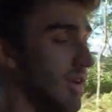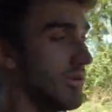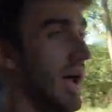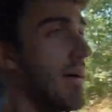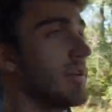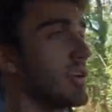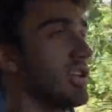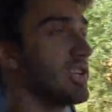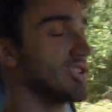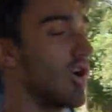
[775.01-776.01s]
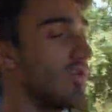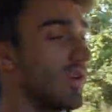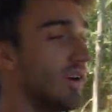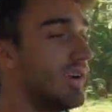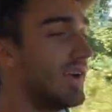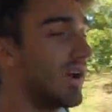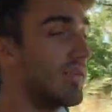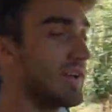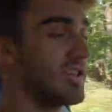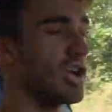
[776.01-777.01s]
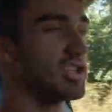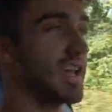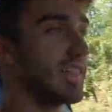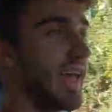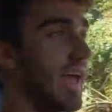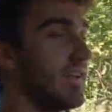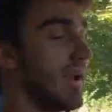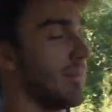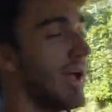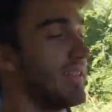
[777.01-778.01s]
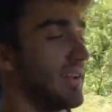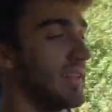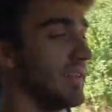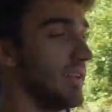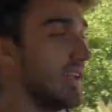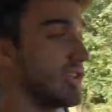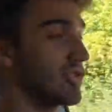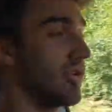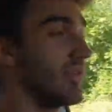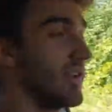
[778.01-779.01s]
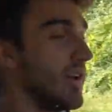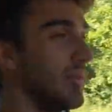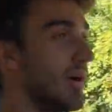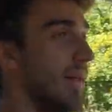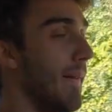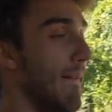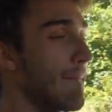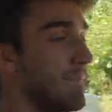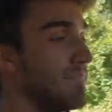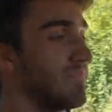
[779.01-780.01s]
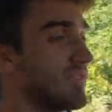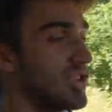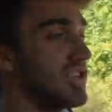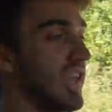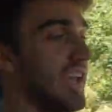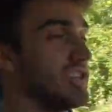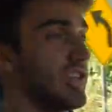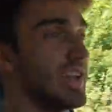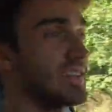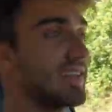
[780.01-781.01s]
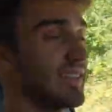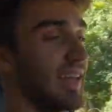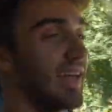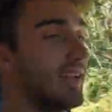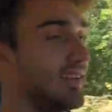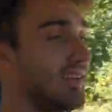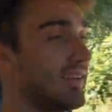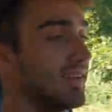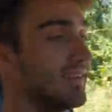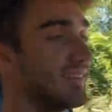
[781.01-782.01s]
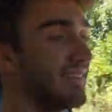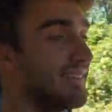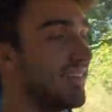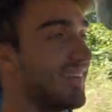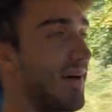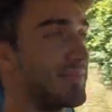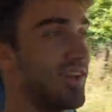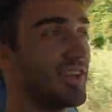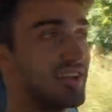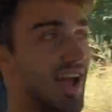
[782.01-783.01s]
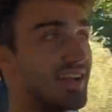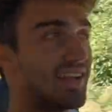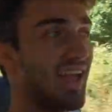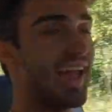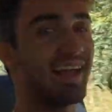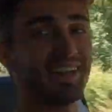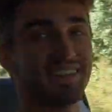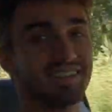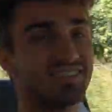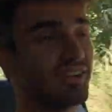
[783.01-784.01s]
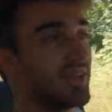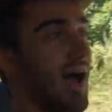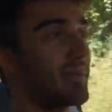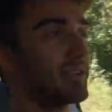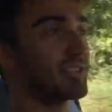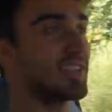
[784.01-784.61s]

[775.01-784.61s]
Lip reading: The odometer clicks over. I don't know if I touched on that. I probably did in the intro video, but just in case you guys think that I'm telling you 90K and it's the odometer